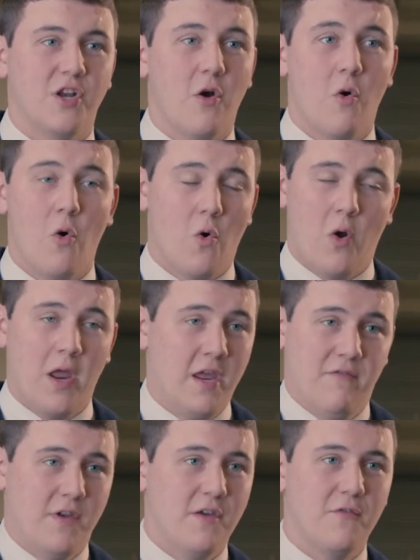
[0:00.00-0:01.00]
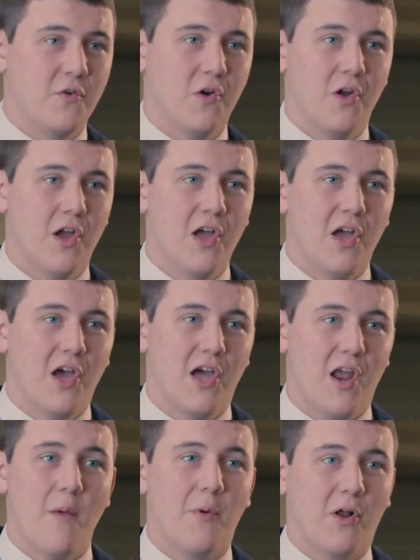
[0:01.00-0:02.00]
or even if you're an
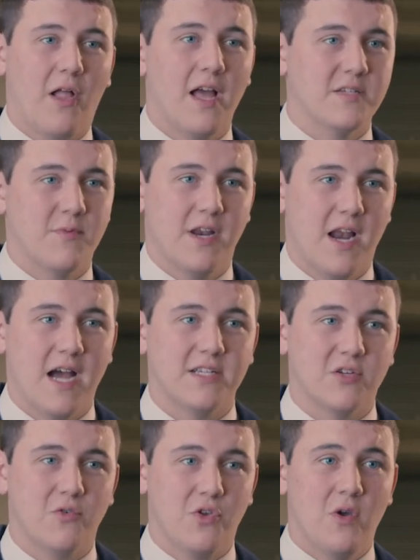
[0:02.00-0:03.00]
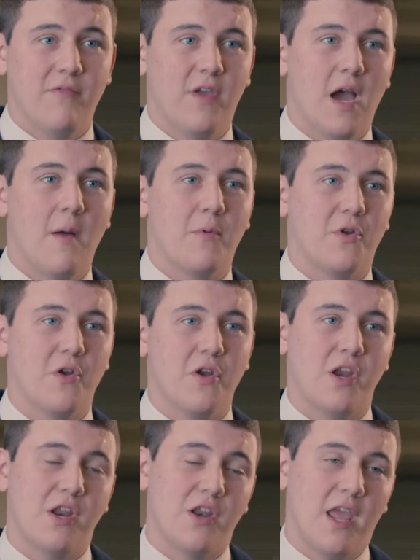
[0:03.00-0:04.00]
upperclassman in high school, you have the
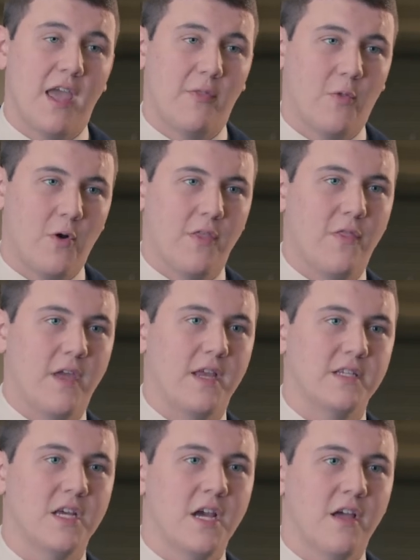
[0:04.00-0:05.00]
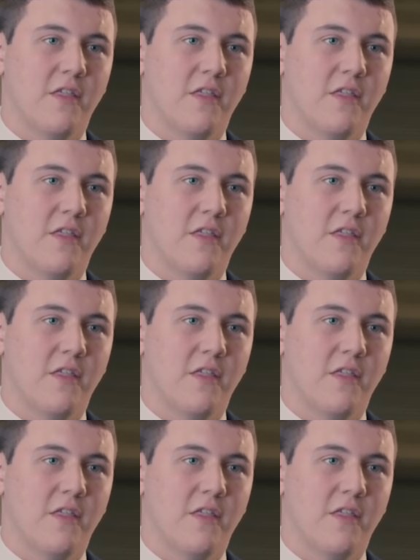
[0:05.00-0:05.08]
opportunity to gain 3 things.